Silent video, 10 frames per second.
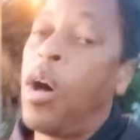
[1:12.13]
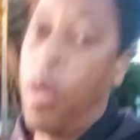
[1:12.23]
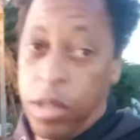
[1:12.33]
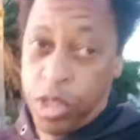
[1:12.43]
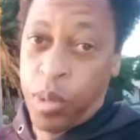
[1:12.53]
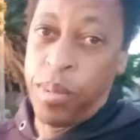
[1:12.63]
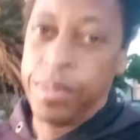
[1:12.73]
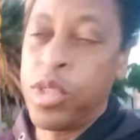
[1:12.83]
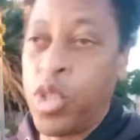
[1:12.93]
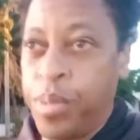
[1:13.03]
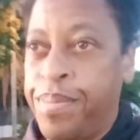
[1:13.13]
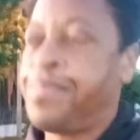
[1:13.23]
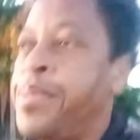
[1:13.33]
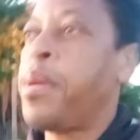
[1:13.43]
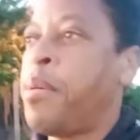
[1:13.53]
also true,
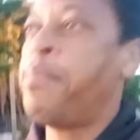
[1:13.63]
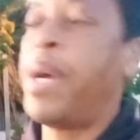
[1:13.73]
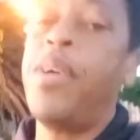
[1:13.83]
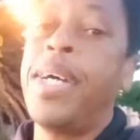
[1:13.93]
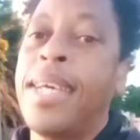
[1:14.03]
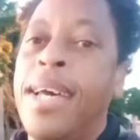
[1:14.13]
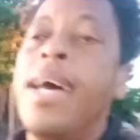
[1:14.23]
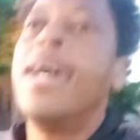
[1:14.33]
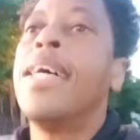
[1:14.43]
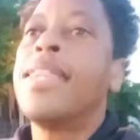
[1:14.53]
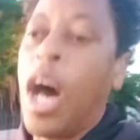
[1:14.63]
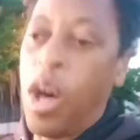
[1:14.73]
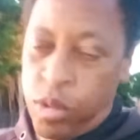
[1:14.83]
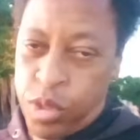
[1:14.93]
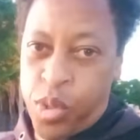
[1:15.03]
but not the
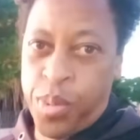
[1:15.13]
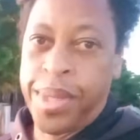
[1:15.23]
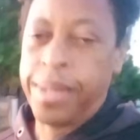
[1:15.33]
whole truth.